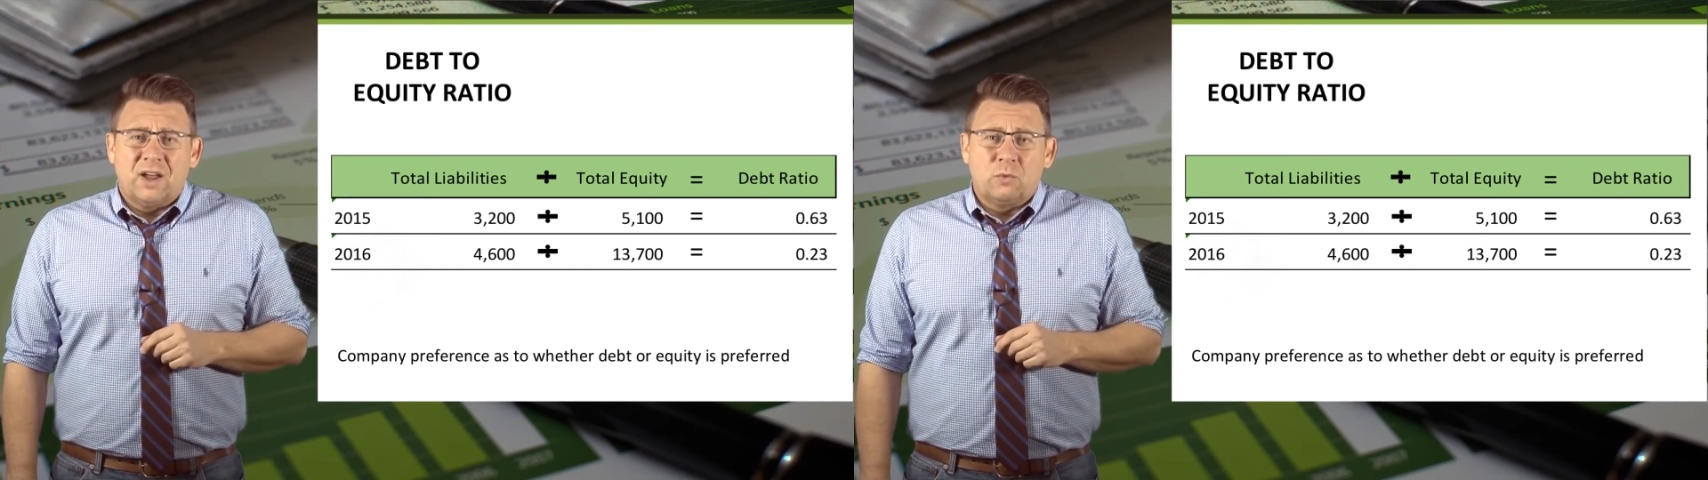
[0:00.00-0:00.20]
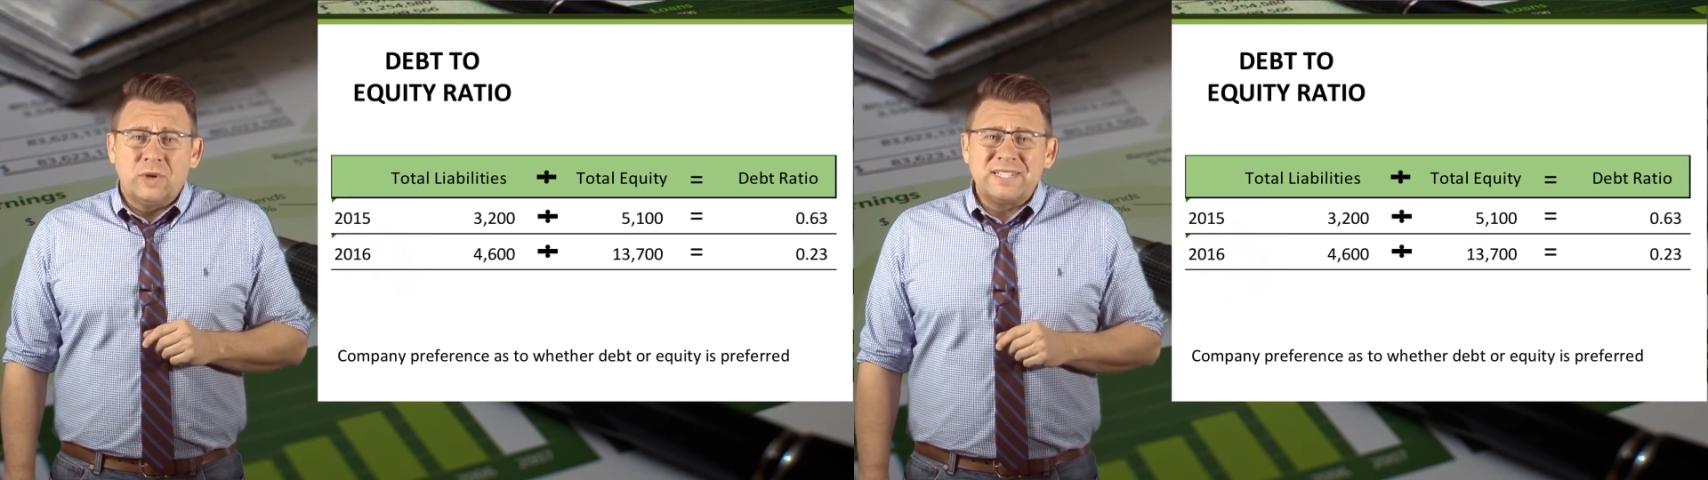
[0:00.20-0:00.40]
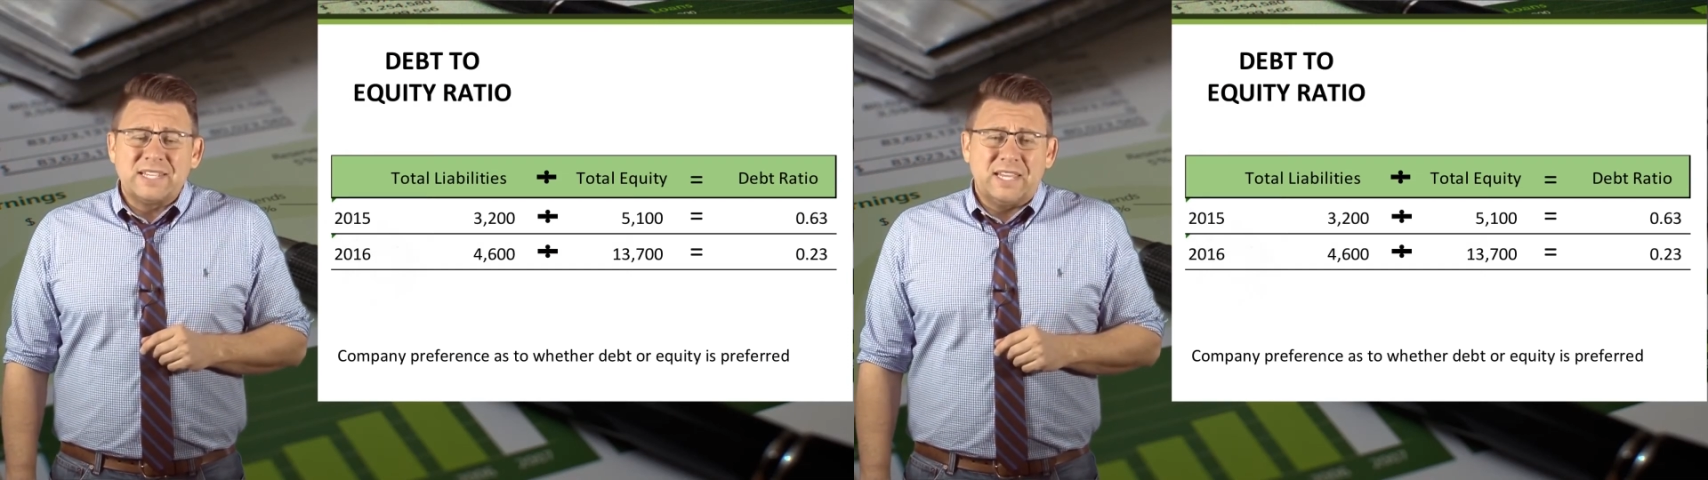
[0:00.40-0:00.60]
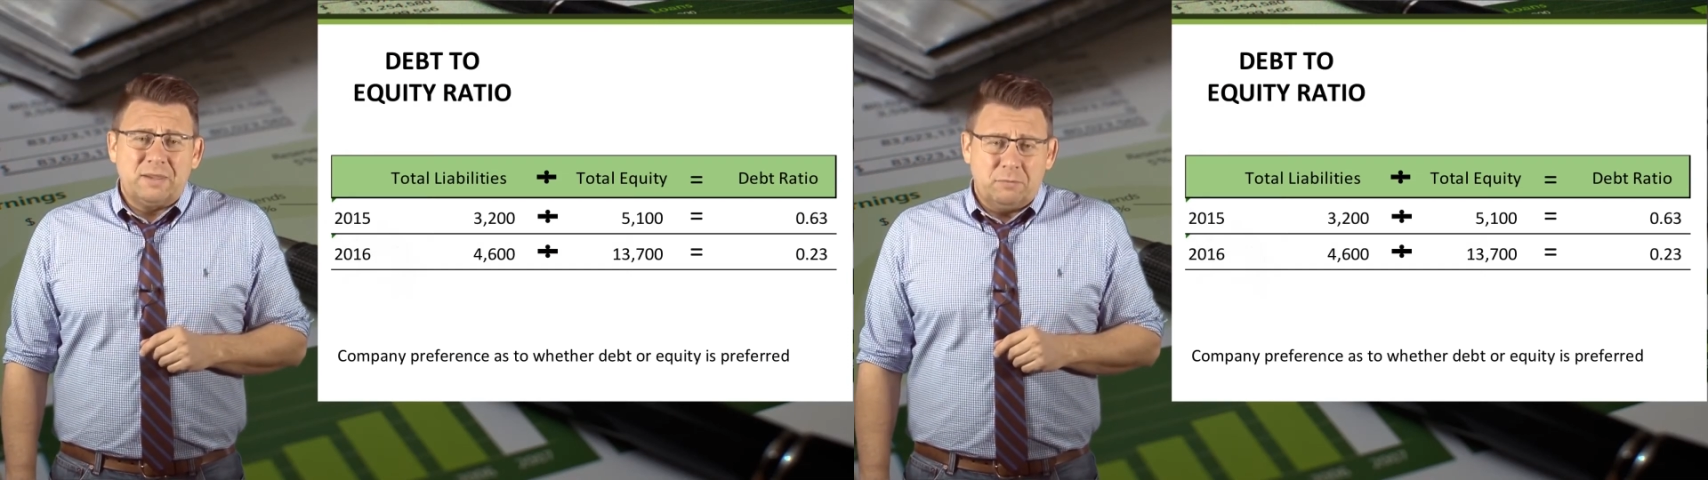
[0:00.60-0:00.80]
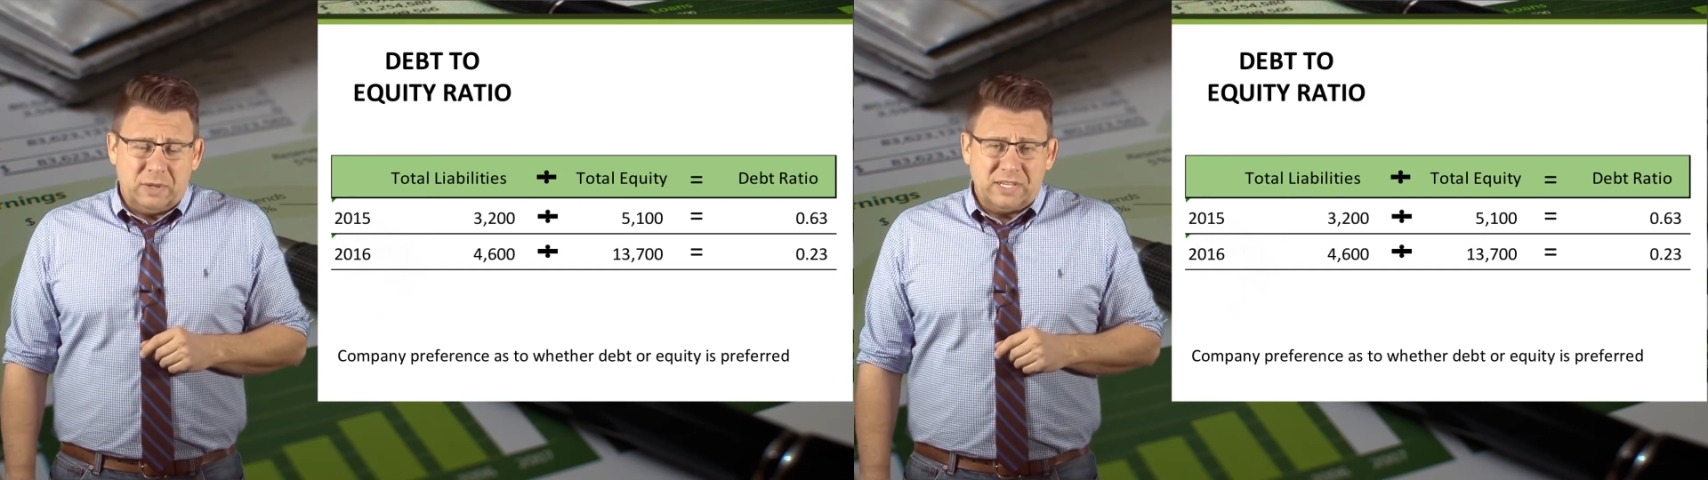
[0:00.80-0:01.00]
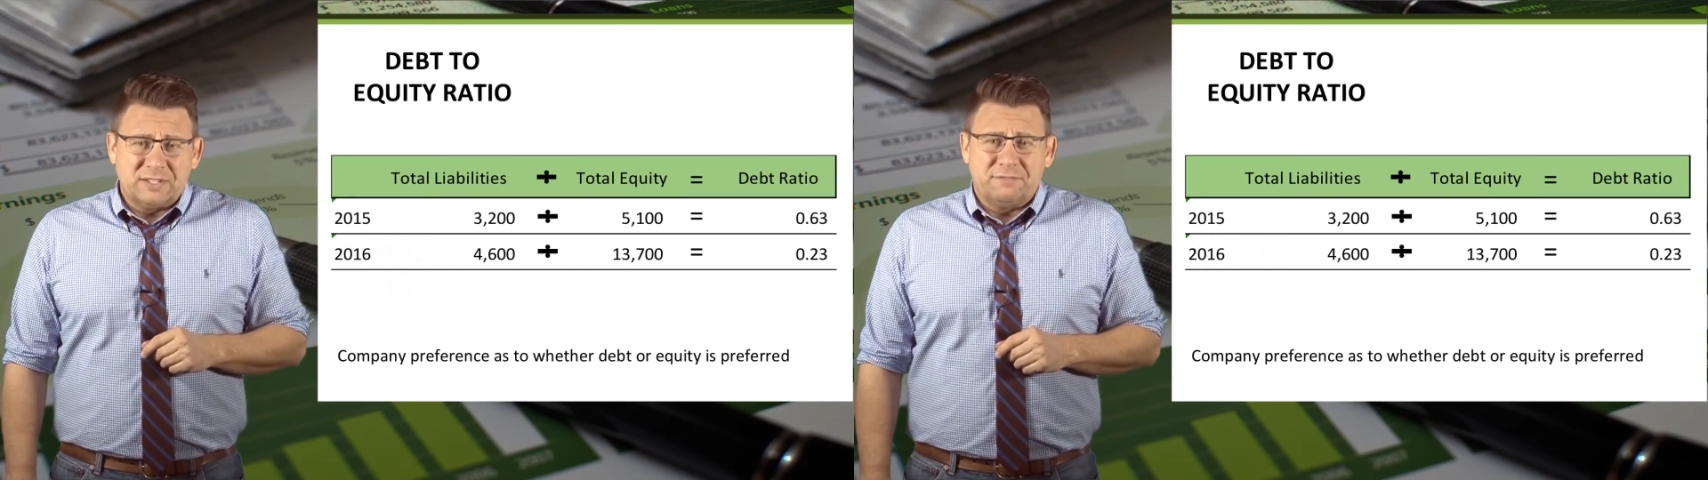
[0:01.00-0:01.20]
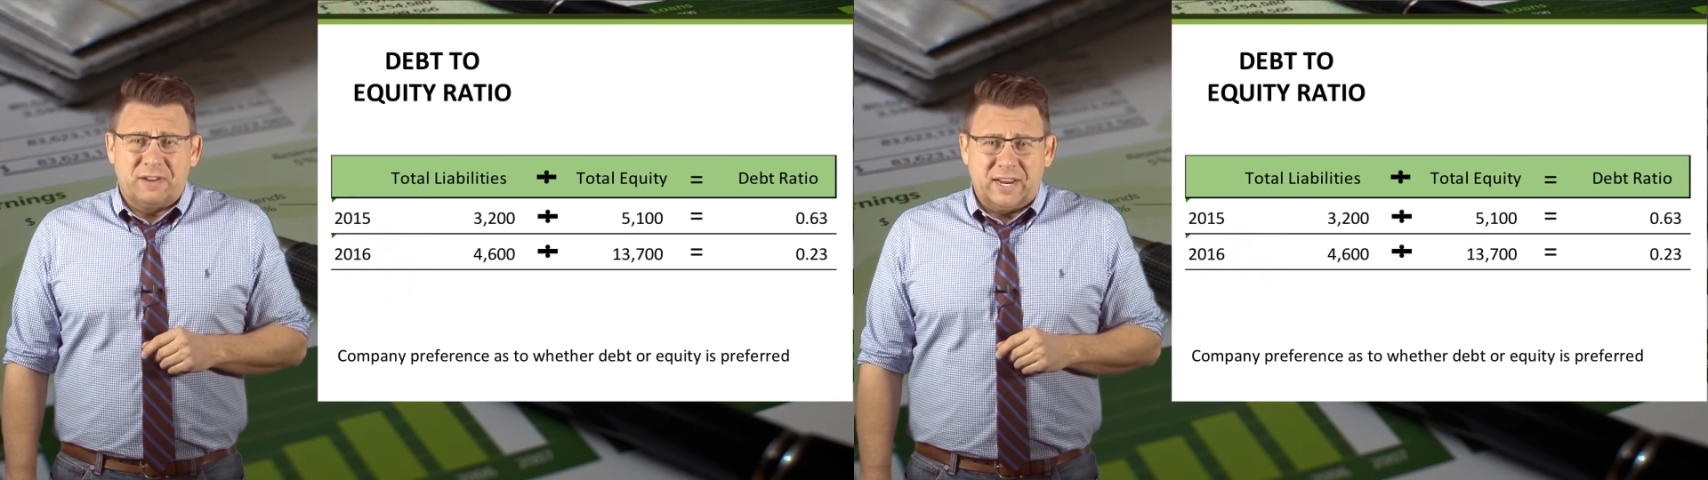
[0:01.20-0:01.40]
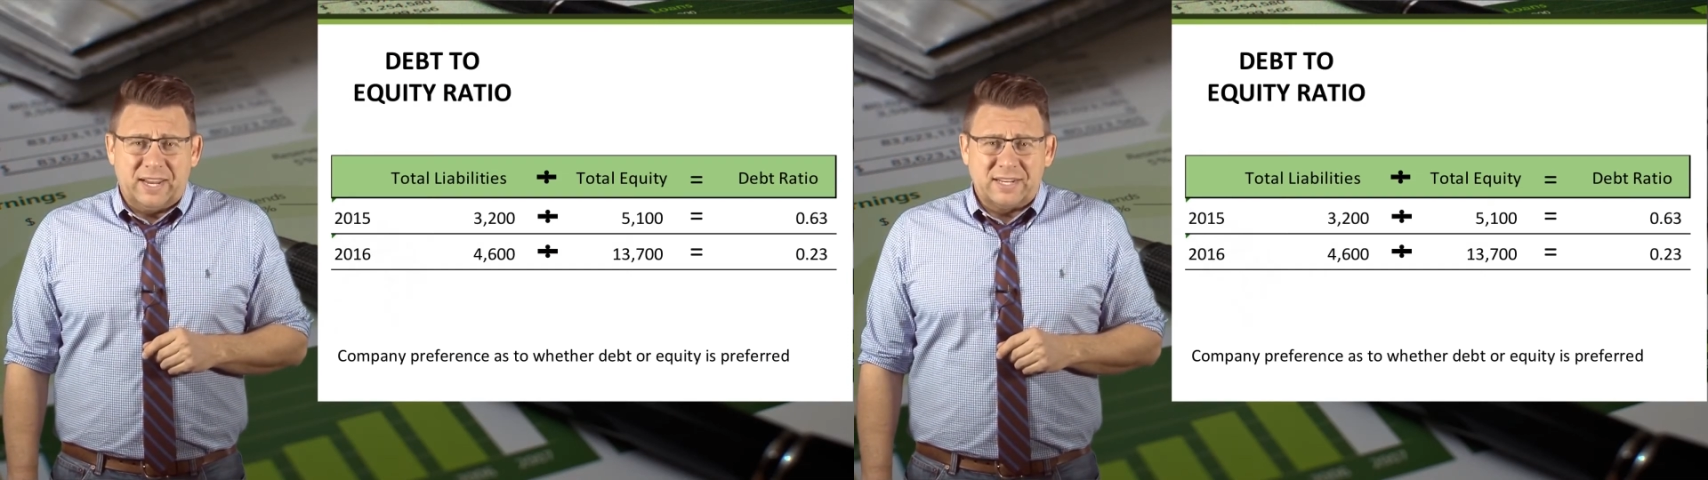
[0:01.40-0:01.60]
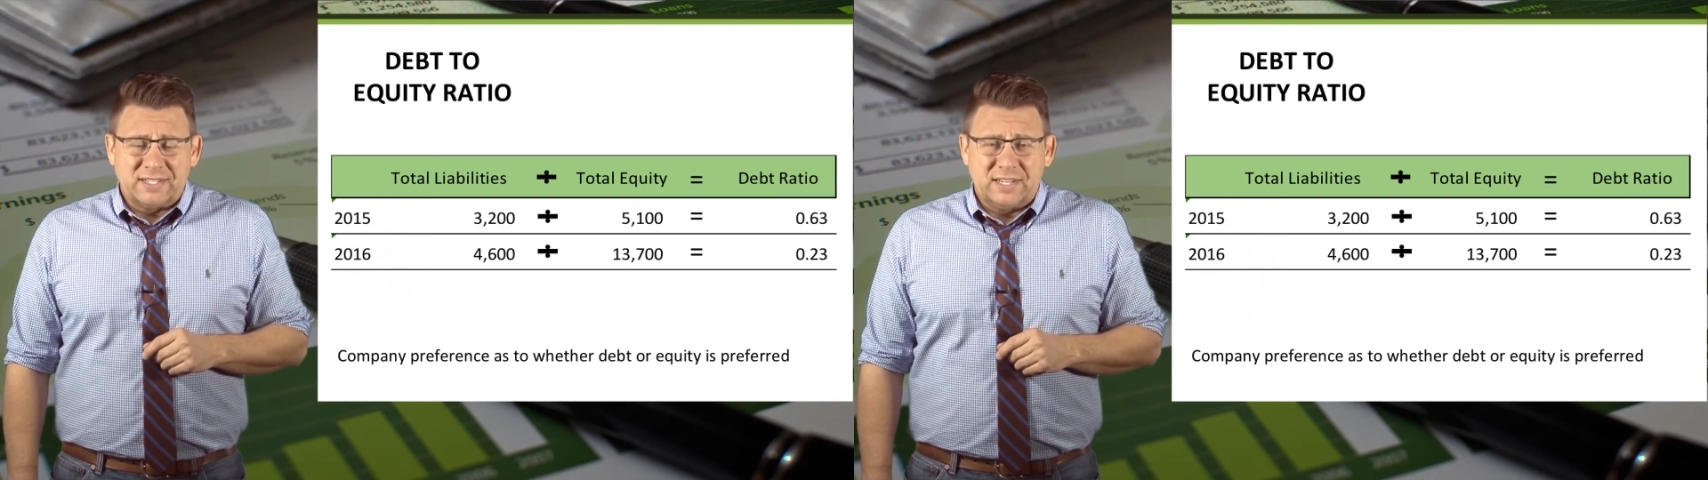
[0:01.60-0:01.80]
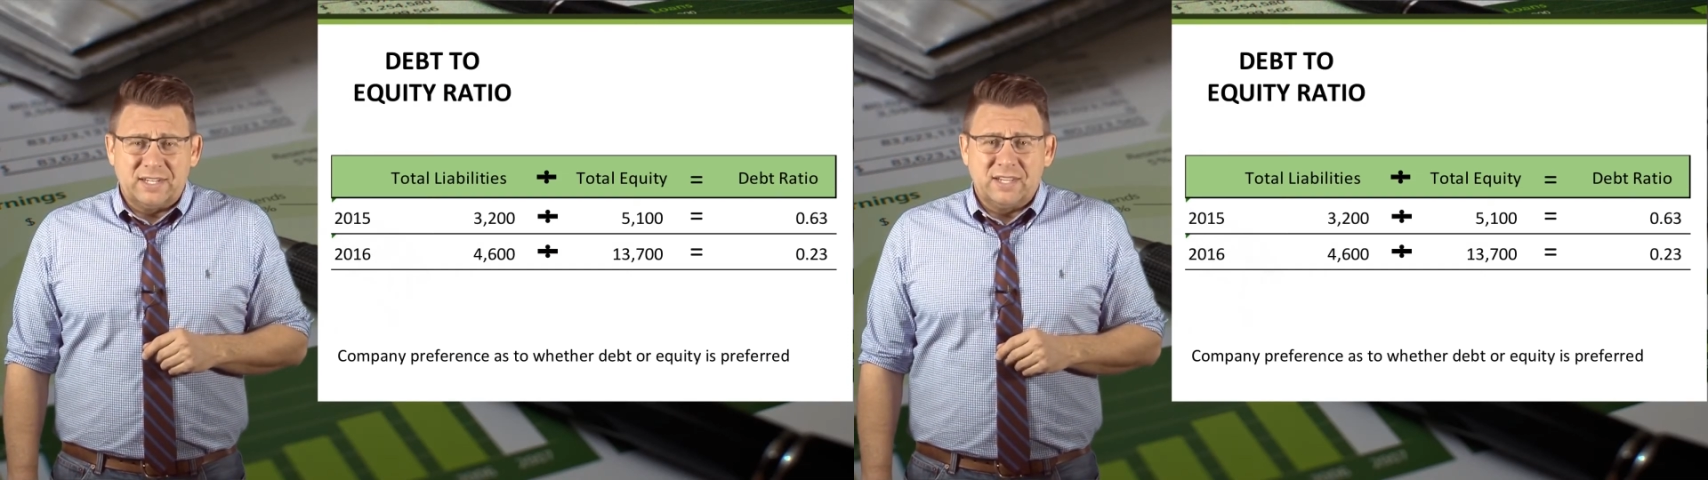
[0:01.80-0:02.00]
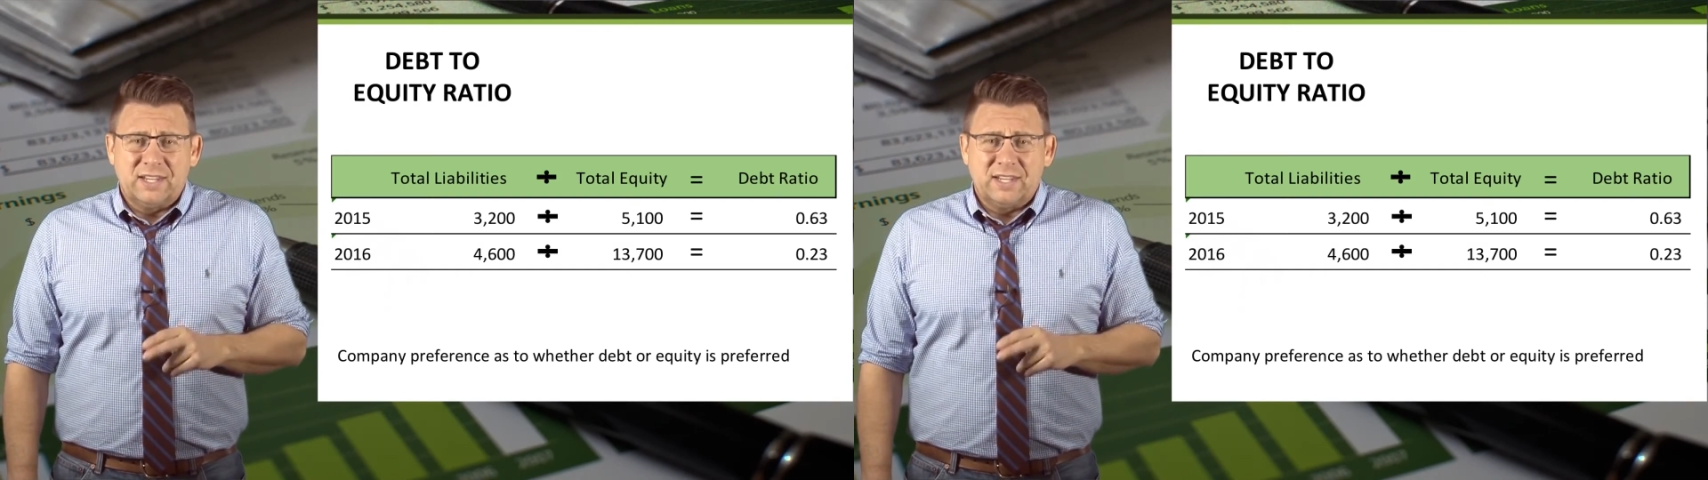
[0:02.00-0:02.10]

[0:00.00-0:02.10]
risky means of financing,